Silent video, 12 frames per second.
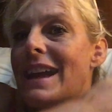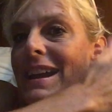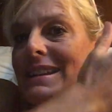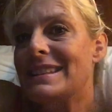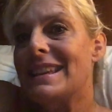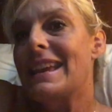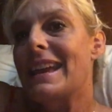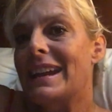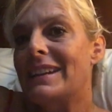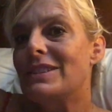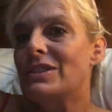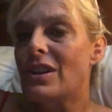asking
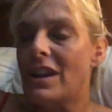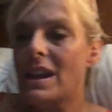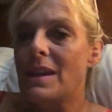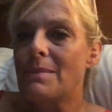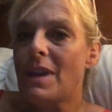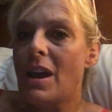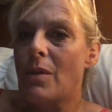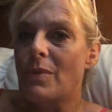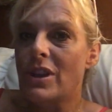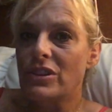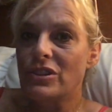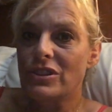ahead of time how
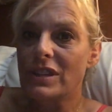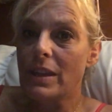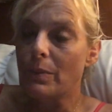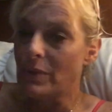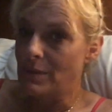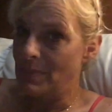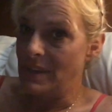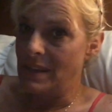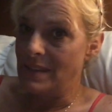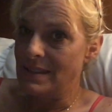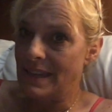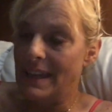much it would
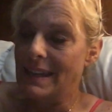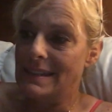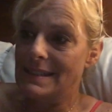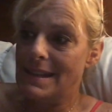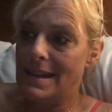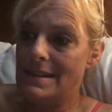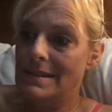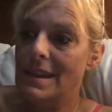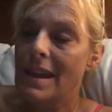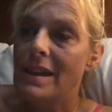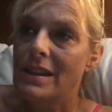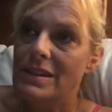be to get it done.
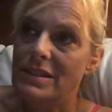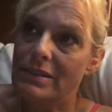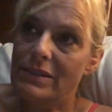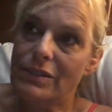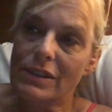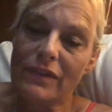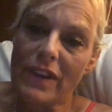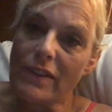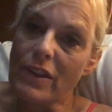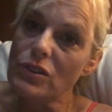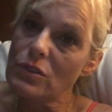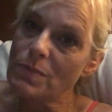So
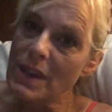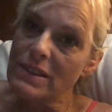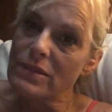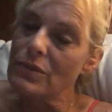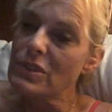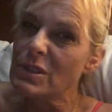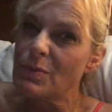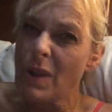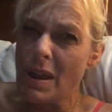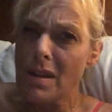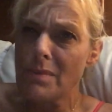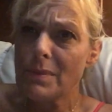3,500 pesos is
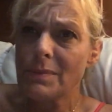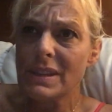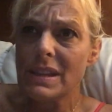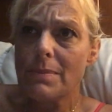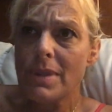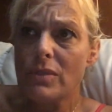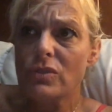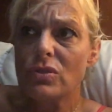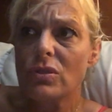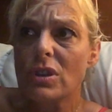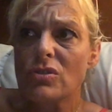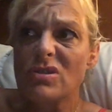probably about
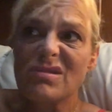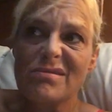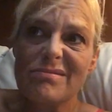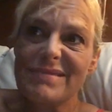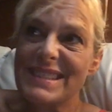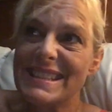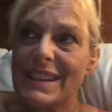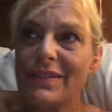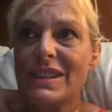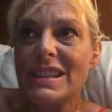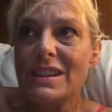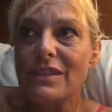
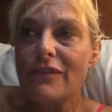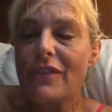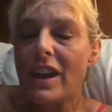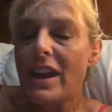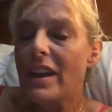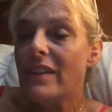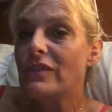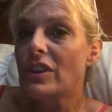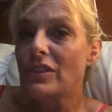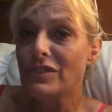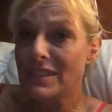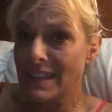
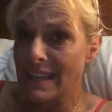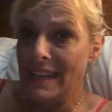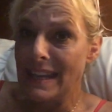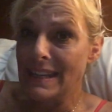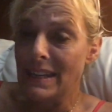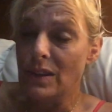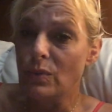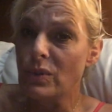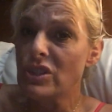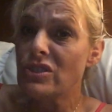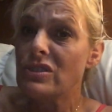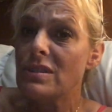$275 Canadian,
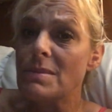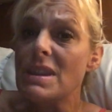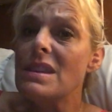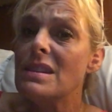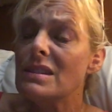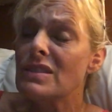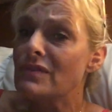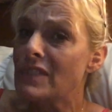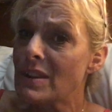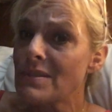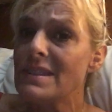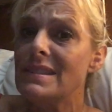which to me is
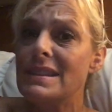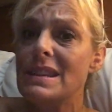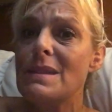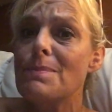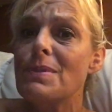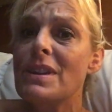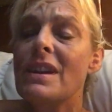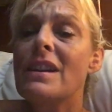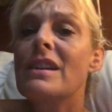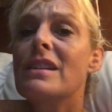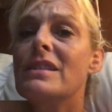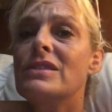very steep
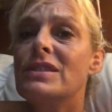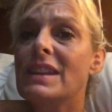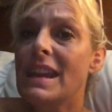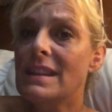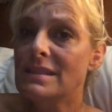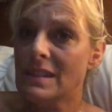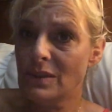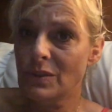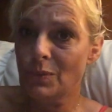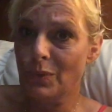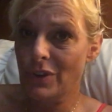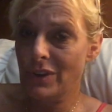to get
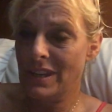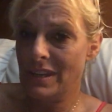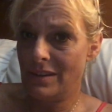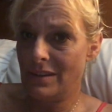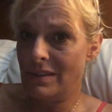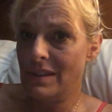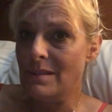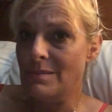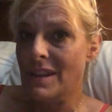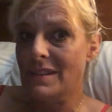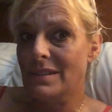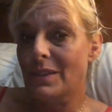dental work here in
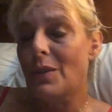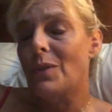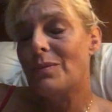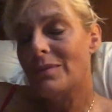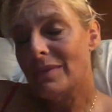Mexico.